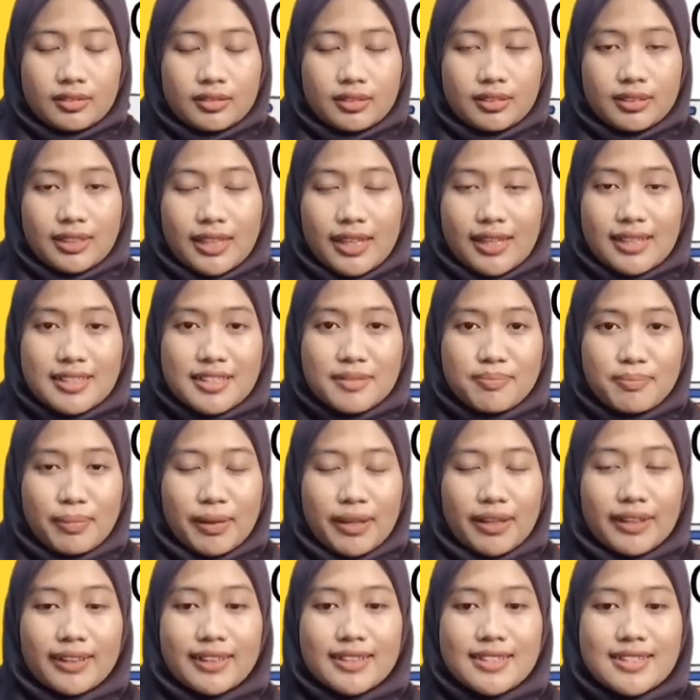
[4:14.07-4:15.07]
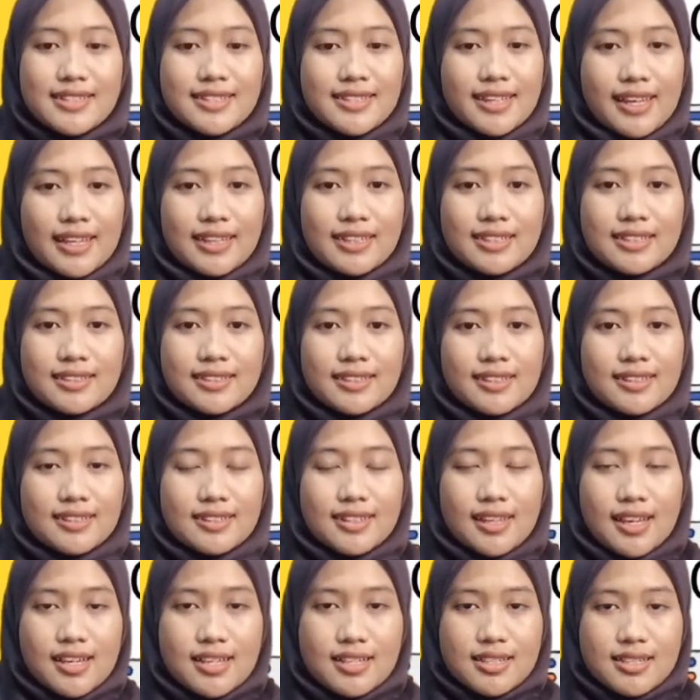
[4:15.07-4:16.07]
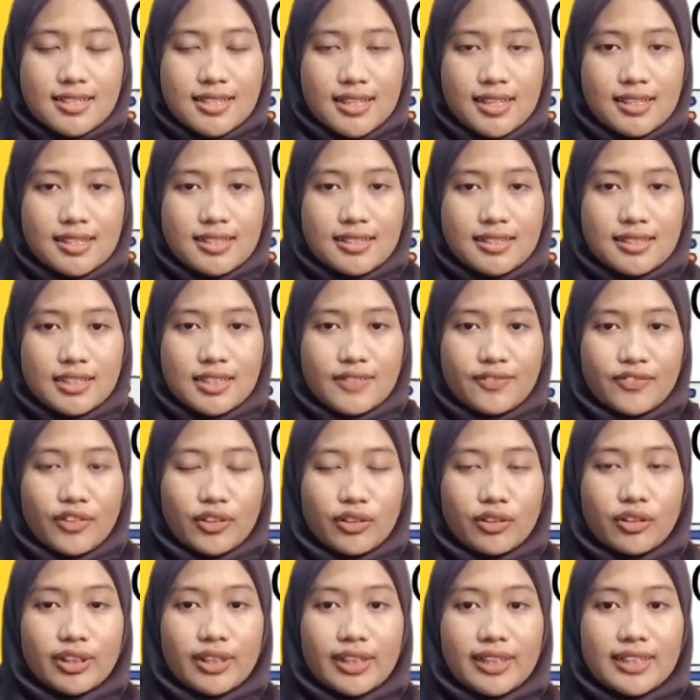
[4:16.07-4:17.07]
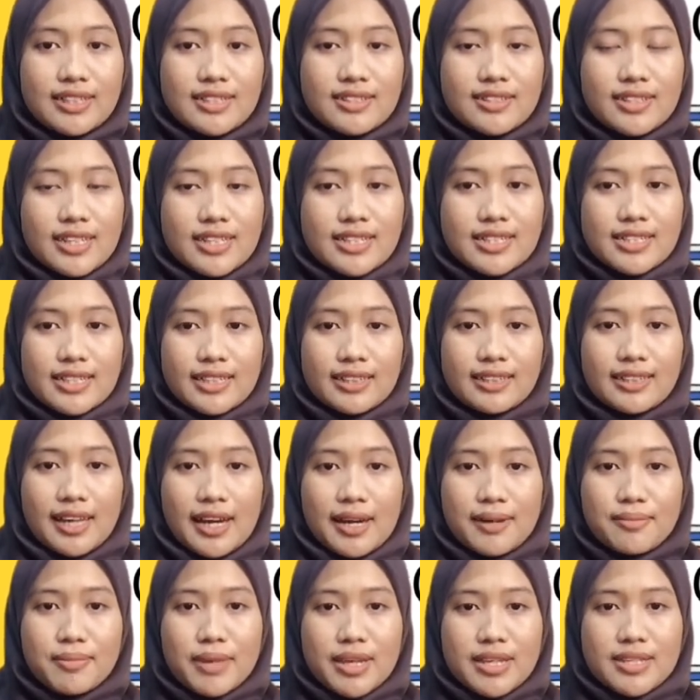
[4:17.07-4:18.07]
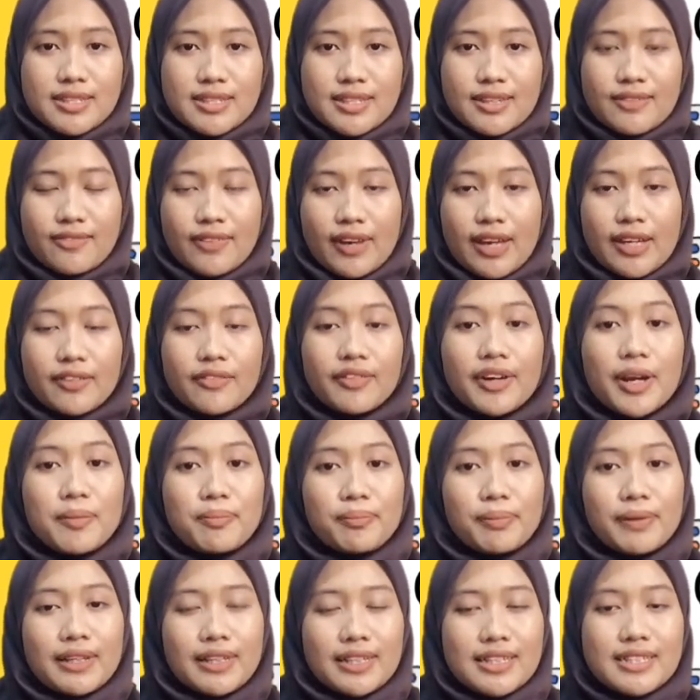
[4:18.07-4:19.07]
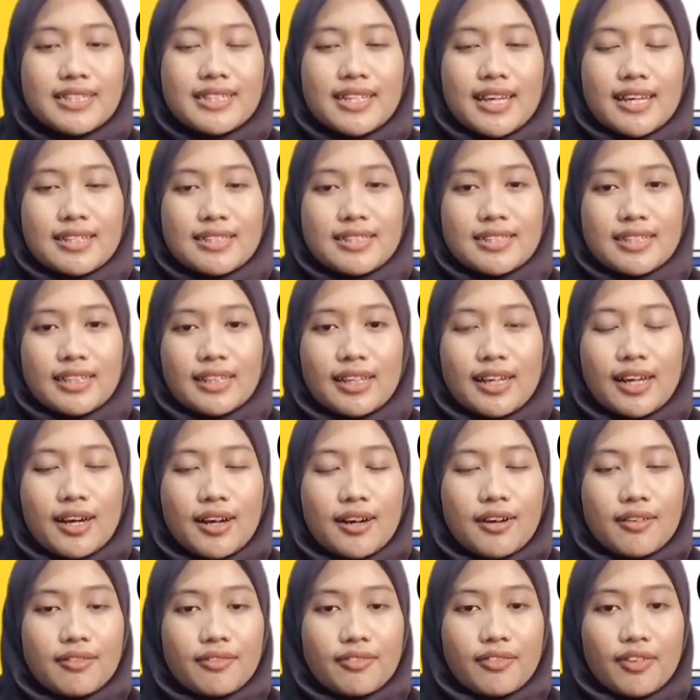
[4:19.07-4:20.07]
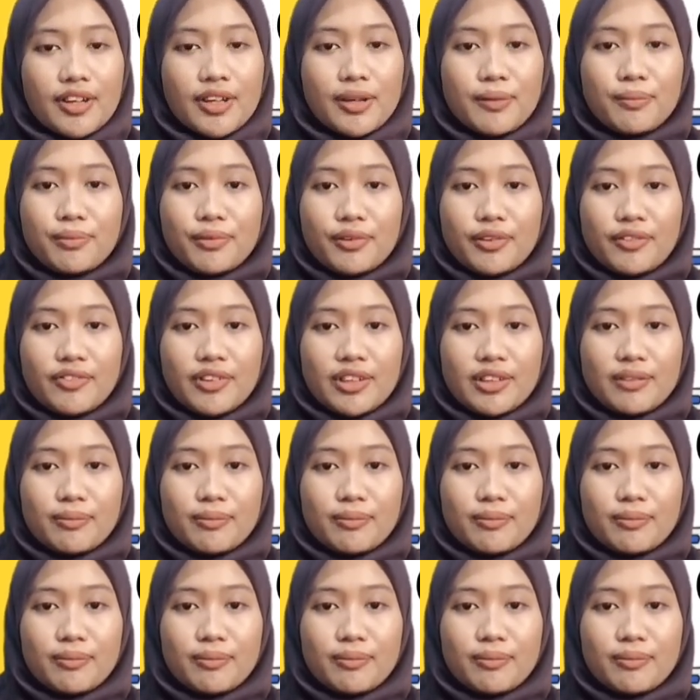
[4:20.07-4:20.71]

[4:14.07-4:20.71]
Next part is challenges. Challenges for organization are massive and rapidly changing for improving